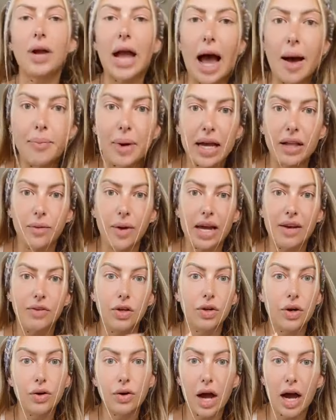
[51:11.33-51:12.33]
Oh yeah, by the way,
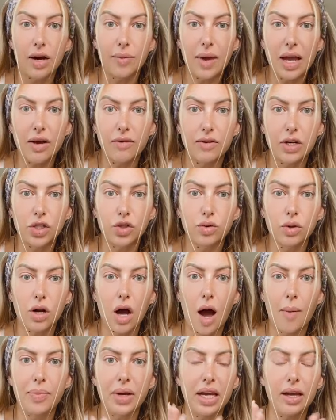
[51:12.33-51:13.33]
if you don't know how to make a
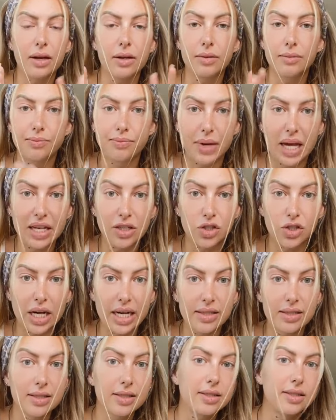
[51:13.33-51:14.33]
virtual copy,
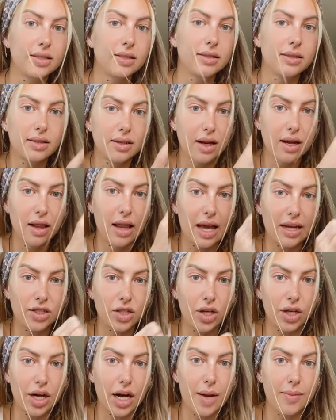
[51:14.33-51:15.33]
Pinterest,
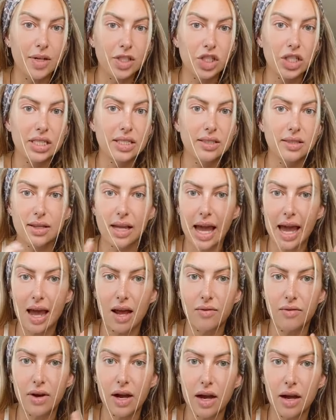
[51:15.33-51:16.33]
collect all your images,
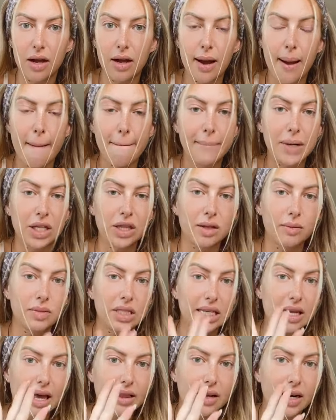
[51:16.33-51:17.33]
Canva, put
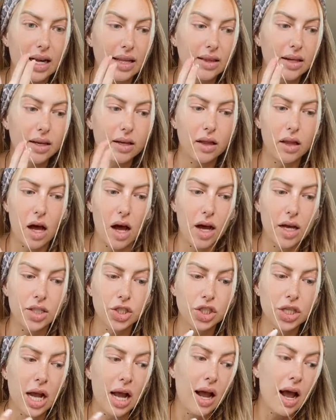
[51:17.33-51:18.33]
them together in the
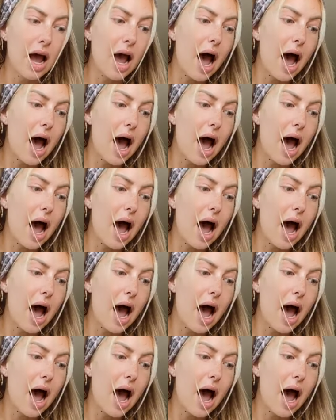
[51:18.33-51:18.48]
collage.